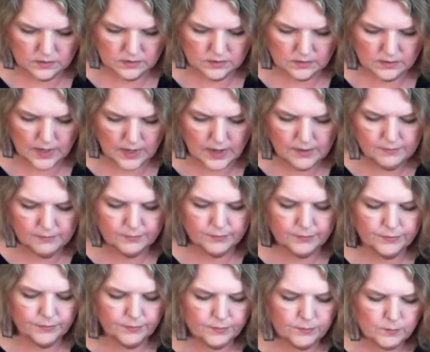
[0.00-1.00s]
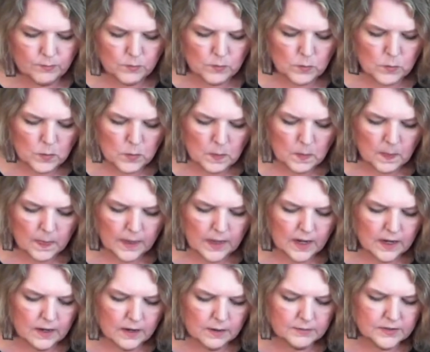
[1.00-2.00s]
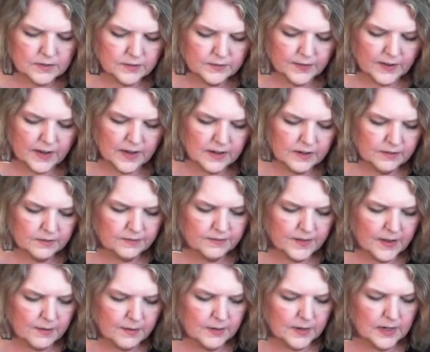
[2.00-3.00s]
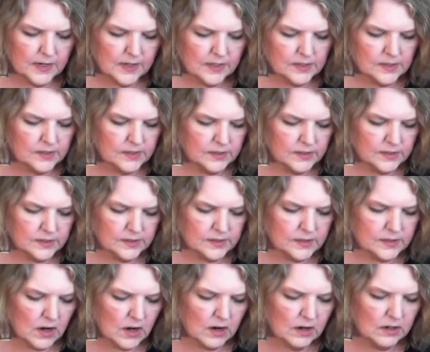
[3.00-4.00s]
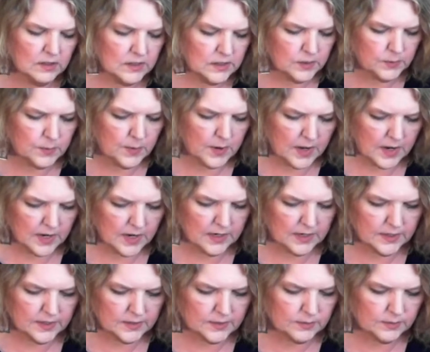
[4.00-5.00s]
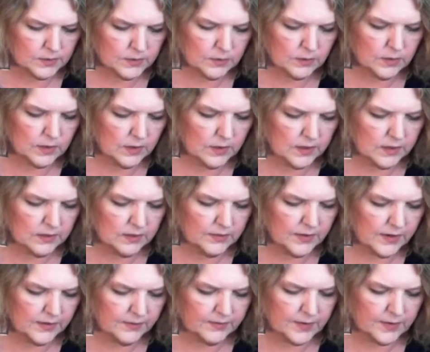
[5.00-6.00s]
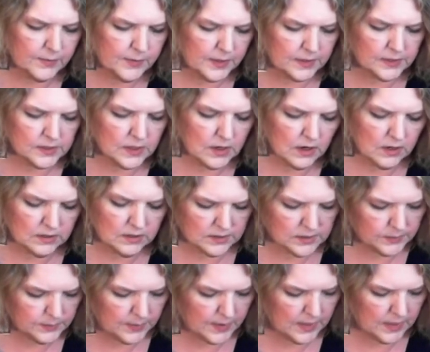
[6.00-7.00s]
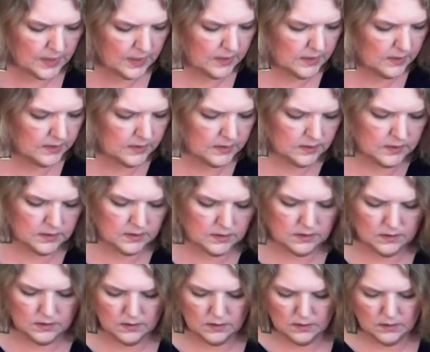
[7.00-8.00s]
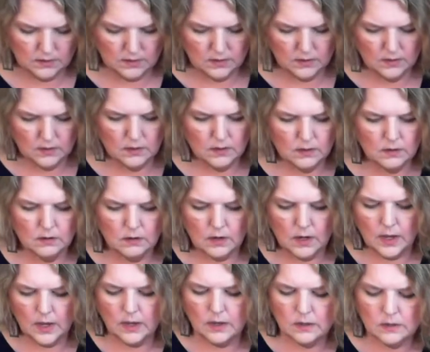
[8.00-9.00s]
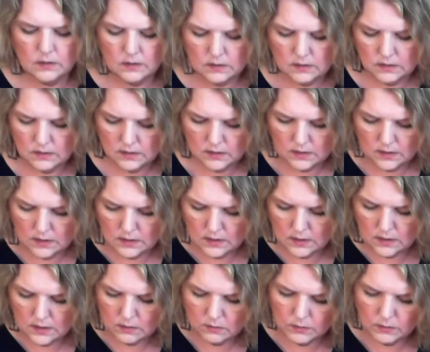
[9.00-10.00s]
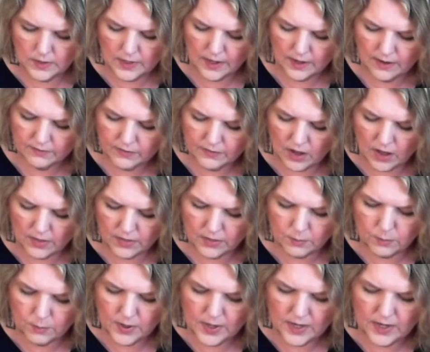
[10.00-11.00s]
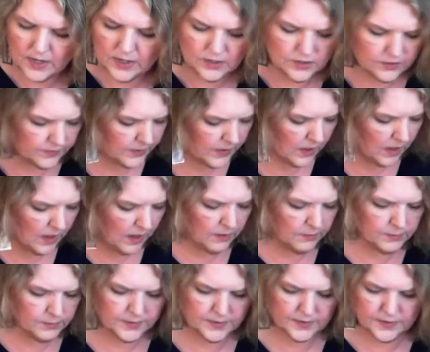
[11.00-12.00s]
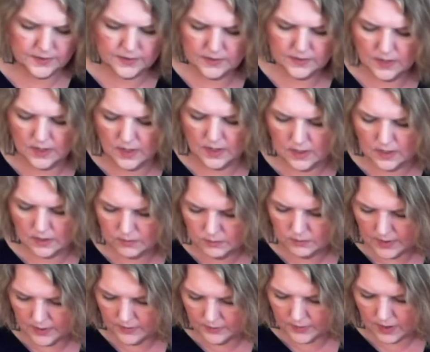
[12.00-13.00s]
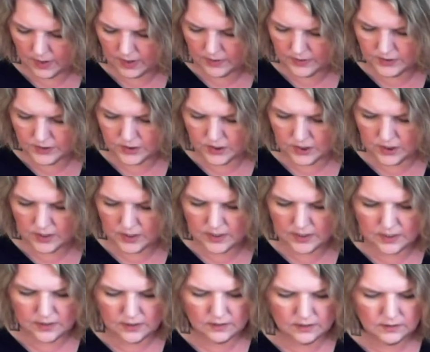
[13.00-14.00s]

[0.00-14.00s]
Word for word: Okay. Divine feminine's heart space. What's going on in divine feminine's heart space? Okay. We have got the Page of Cups and we have got the Chariot.